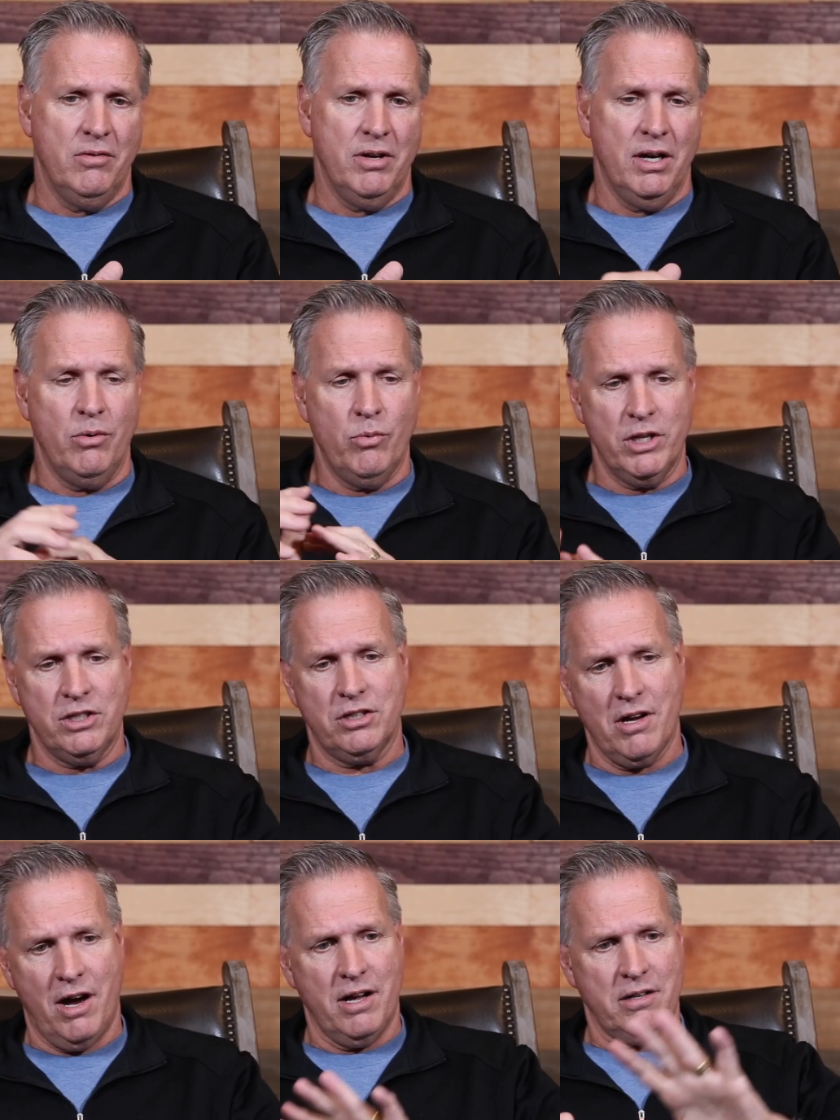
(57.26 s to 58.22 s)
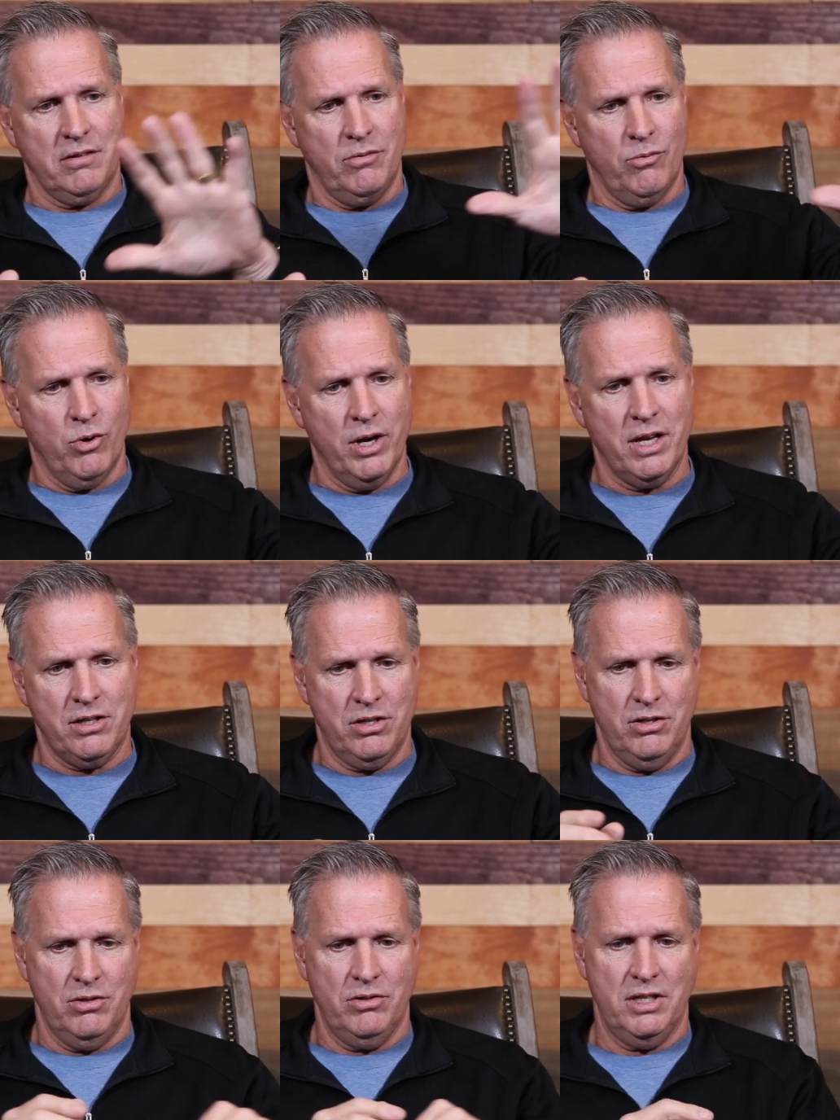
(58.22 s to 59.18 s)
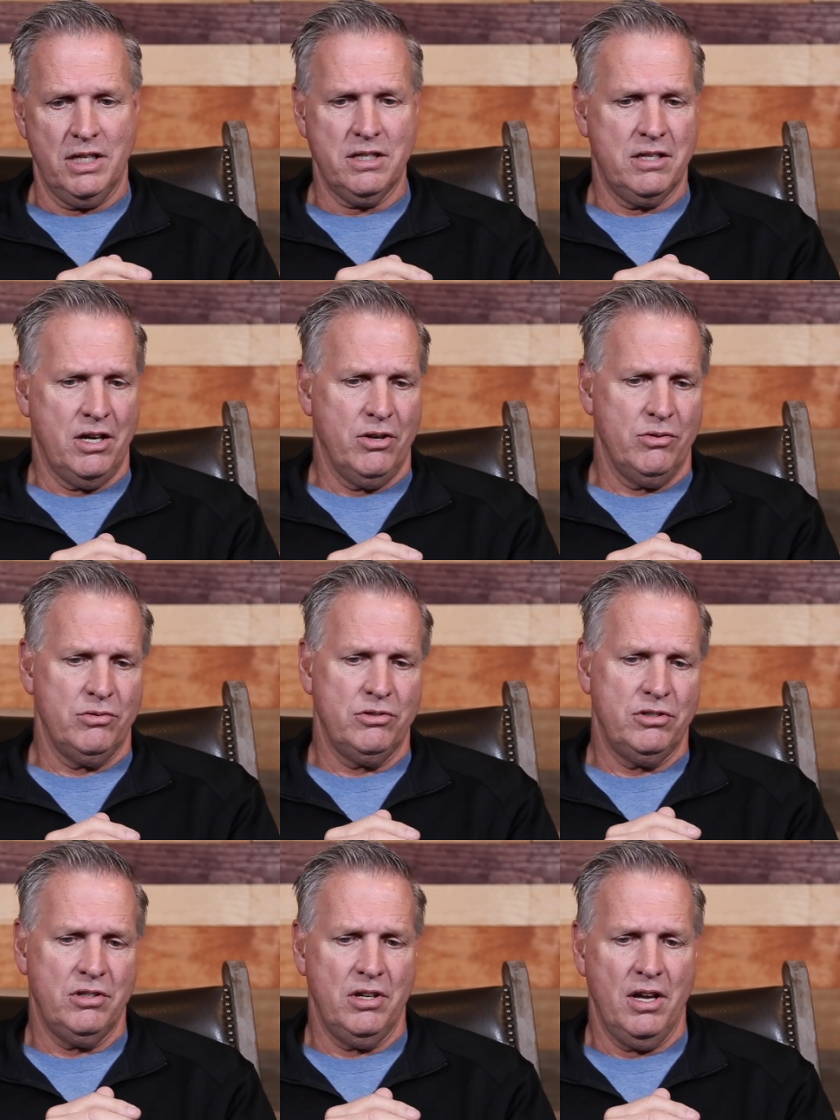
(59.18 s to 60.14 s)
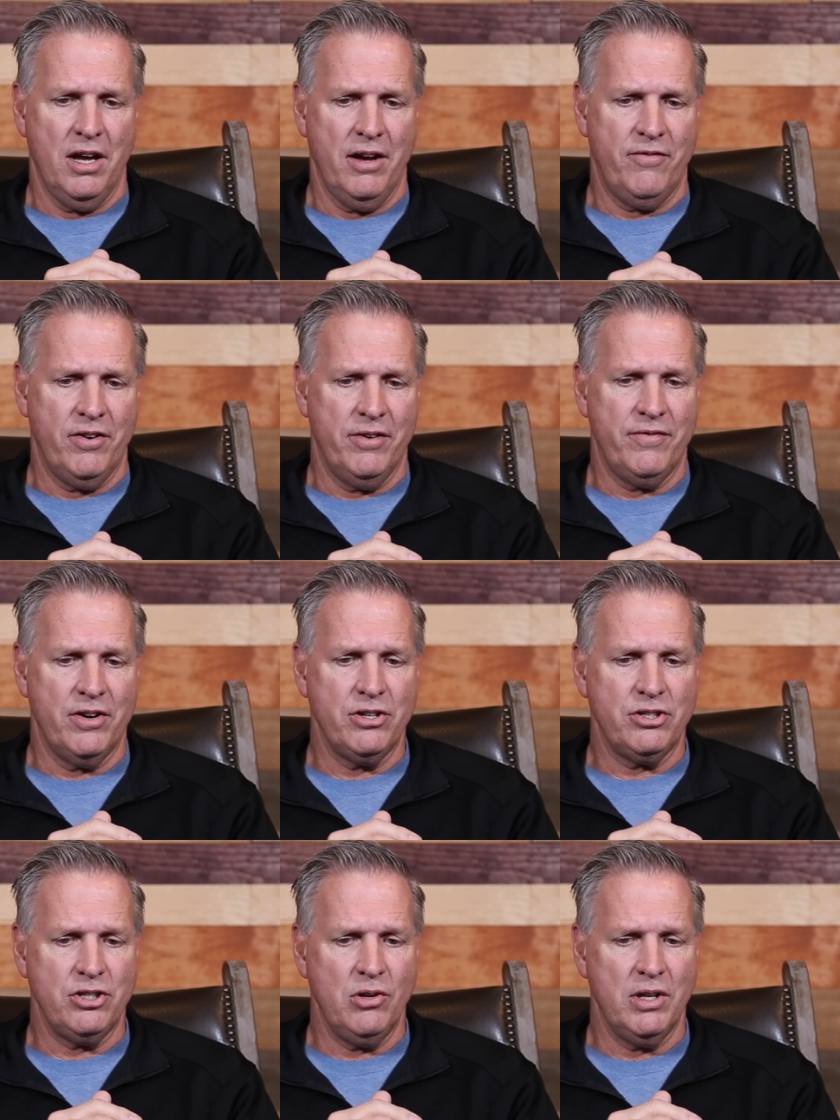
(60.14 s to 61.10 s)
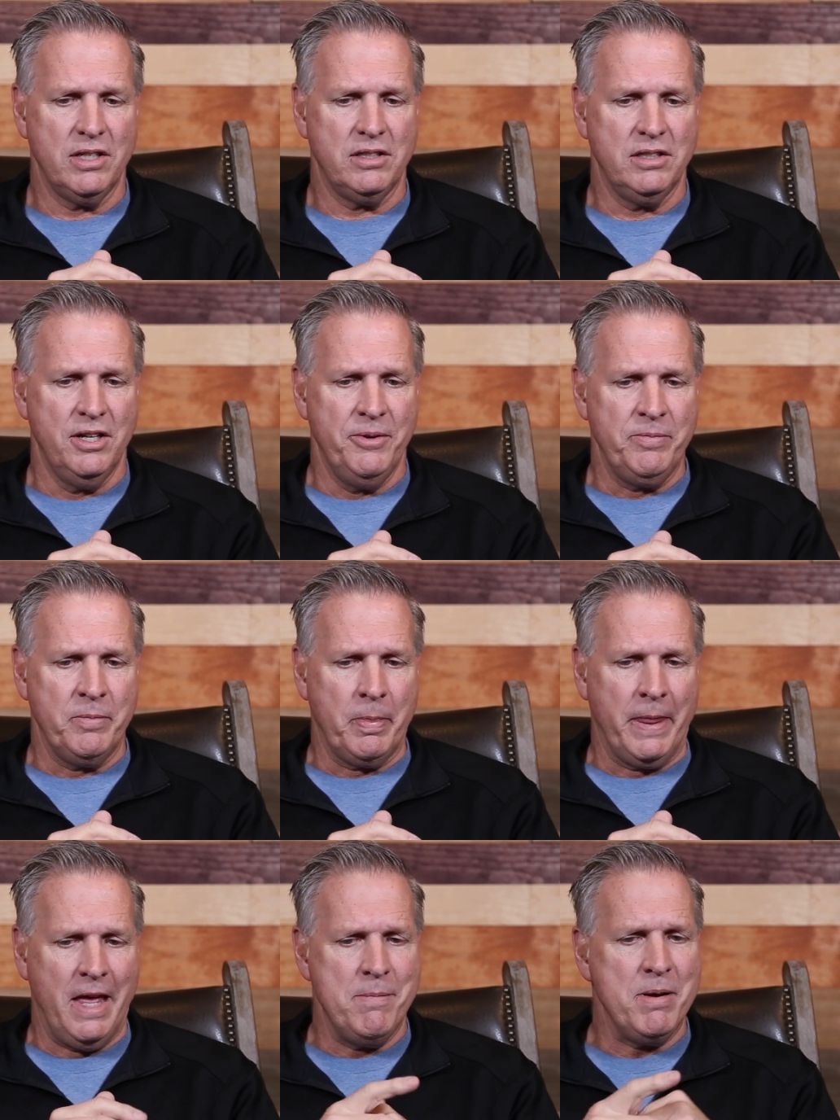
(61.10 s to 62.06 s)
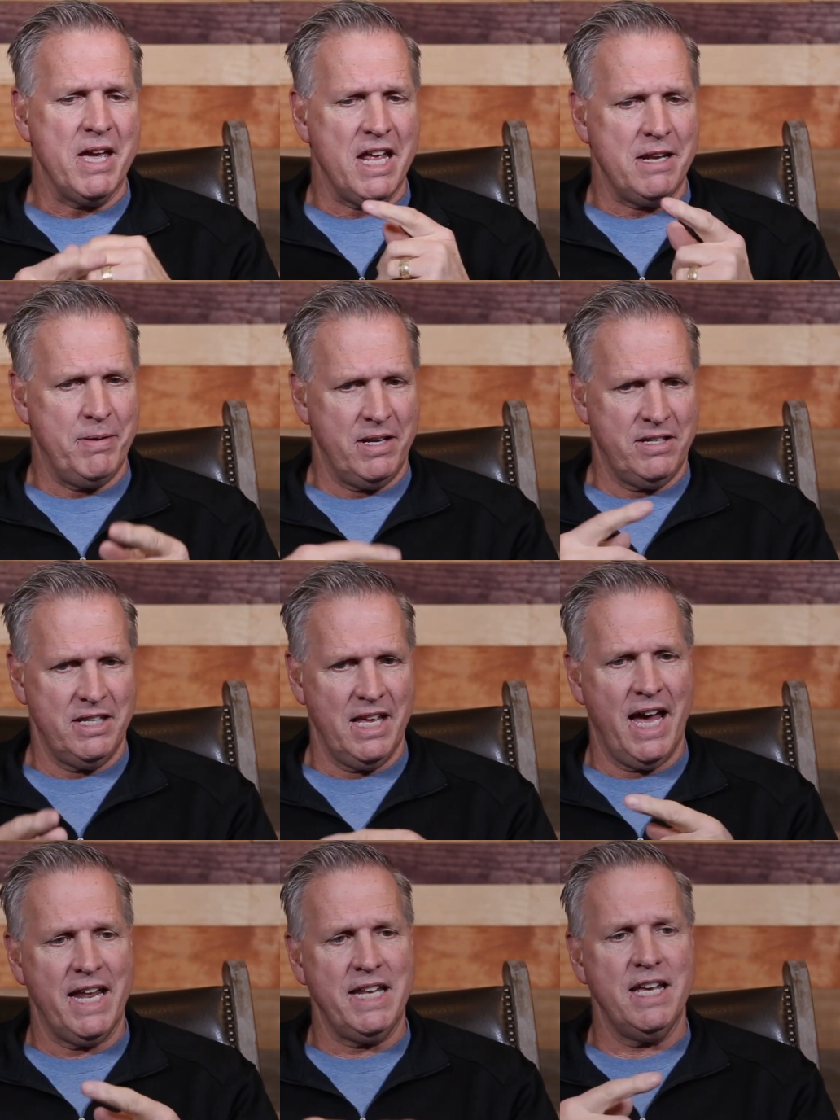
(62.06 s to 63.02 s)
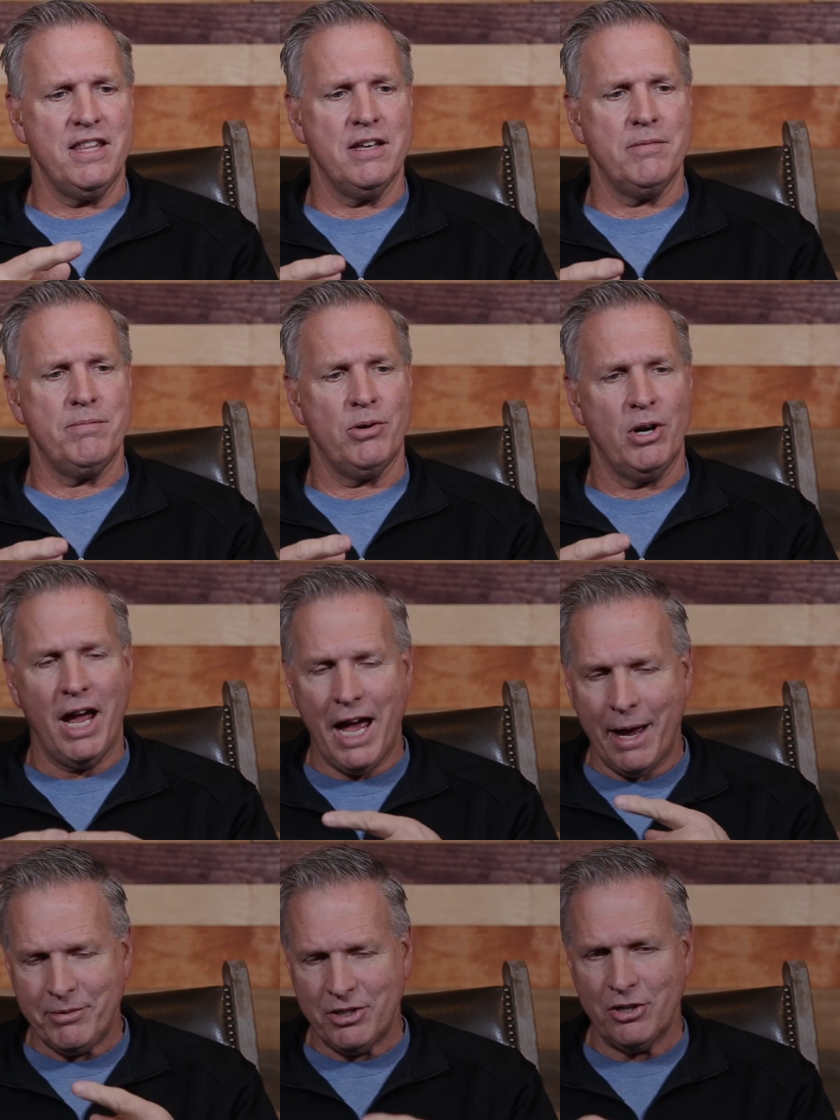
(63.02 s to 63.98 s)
Well, when Scott went to Six Stones from First Euless, he began to pitch the idea that perhaps